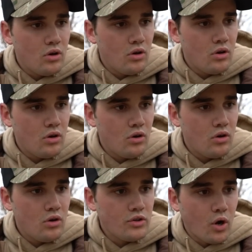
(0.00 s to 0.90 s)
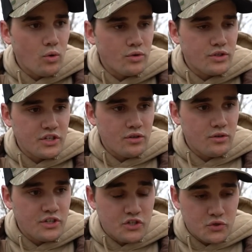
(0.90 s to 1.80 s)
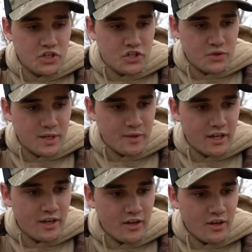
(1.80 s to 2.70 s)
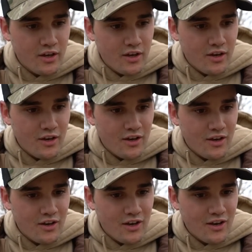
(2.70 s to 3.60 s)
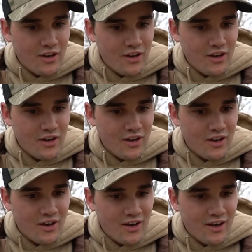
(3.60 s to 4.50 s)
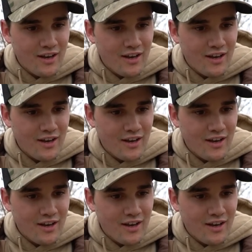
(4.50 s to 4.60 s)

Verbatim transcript: Yo. Yo, did, did you just shoot something? I got dinner.